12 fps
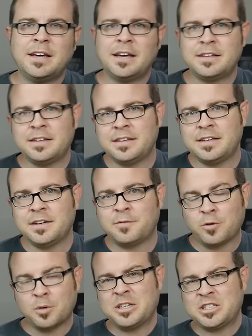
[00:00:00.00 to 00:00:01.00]
and then the
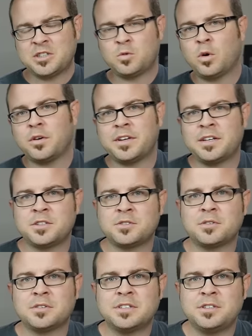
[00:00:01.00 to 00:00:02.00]
aforementioned quality
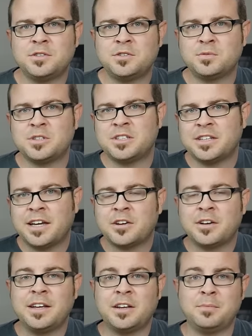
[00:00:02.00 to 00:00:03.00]
control issues, which again
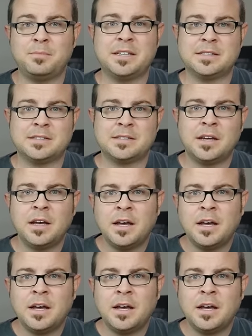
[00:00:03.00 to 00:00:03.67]
are hit and miss.